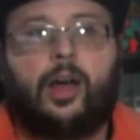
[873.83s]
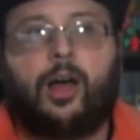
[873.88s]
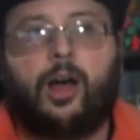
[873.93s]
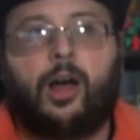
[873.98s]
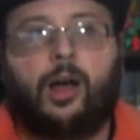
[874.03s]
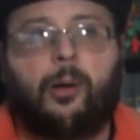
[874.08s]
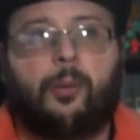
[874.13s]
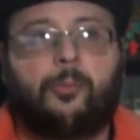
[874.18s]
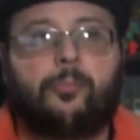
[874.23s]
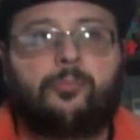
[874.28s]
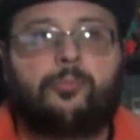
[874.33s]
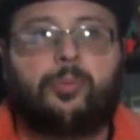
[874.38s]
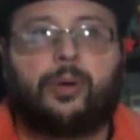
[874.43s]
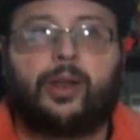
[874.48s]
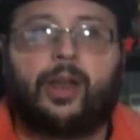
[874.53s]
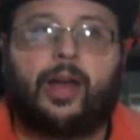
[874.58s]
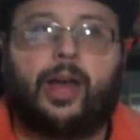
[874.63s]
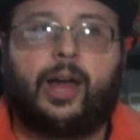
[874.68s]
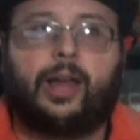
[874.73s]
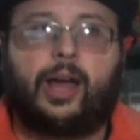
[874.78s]

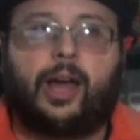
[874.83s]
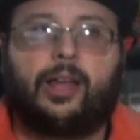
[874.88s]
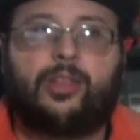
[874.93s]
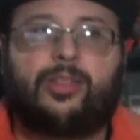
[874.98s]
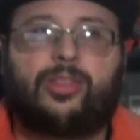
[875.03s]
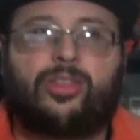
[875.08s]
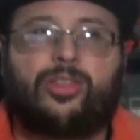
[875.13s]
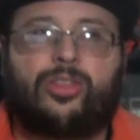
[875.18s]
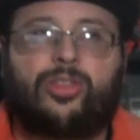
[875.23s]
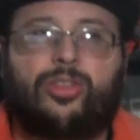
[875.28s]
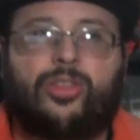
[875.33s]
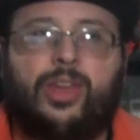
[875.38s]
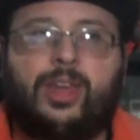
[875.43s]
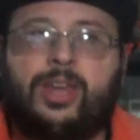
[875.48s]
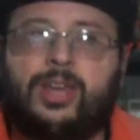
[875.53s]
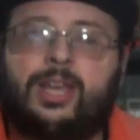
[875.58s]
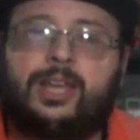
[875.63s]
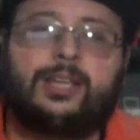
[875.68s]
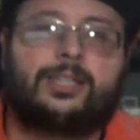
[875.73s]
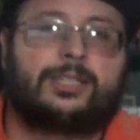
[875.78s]
But I
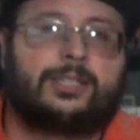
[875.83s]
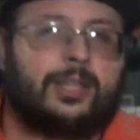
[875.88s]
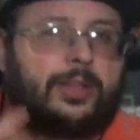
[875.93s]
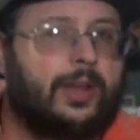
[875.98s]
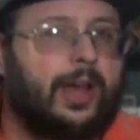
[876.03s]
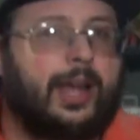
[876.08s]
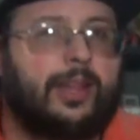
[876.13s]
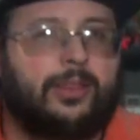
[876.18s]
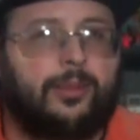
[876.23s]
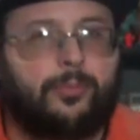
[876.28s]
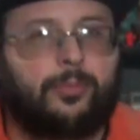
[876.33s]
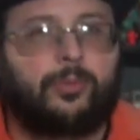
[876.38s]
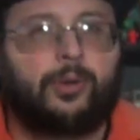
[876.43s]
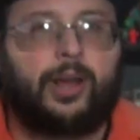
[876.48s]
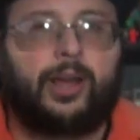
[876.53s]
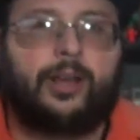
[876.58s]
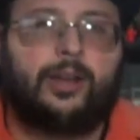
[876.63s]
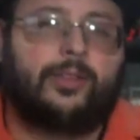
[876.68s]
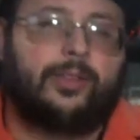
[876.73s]
think he still had the brain